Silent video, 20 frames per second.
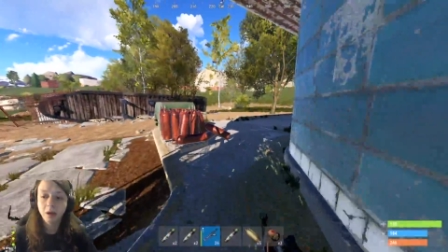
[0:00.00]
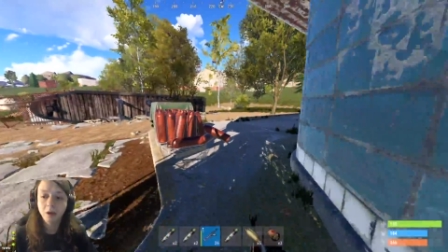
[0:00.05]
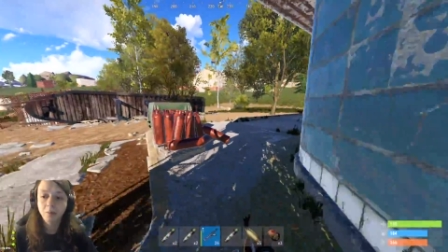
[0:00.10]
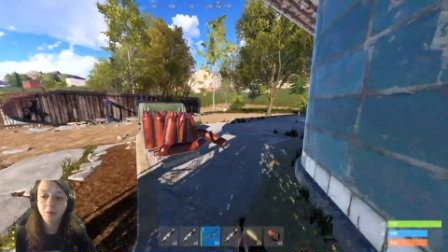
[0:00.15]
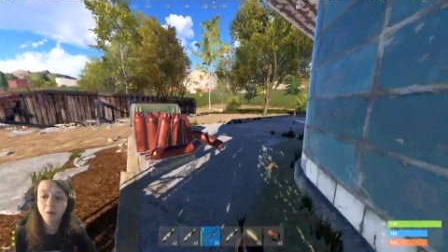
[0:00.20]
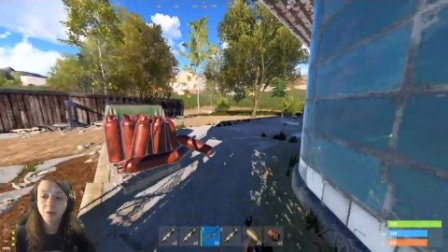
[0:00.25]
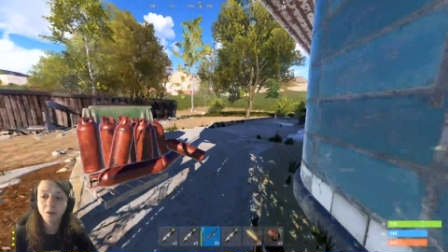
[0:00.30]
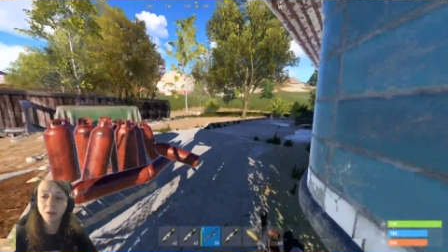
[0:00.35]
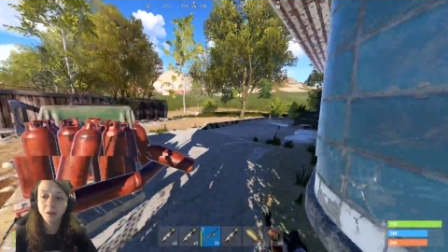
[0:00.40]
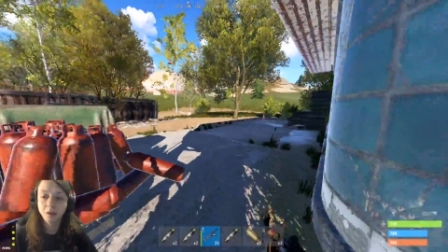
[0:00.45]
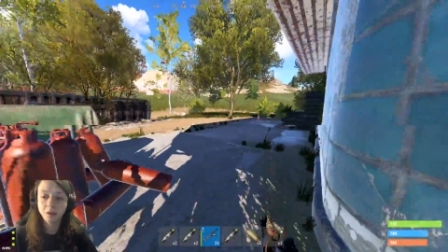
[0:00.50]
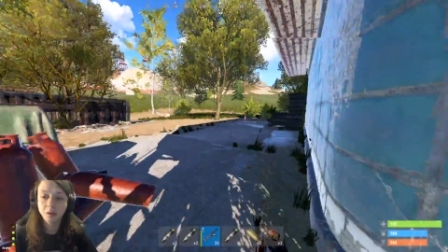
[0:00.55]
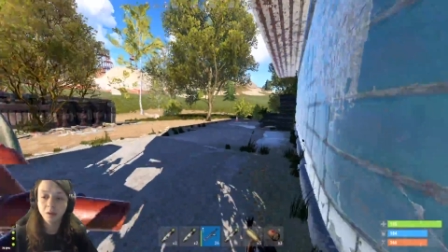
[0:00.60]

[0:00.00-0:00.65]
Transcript: I heard boots.